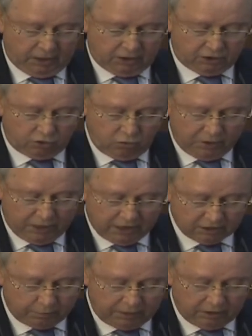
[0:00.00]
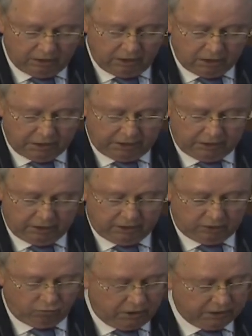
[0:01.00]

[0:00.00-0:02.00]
STOA has been learning and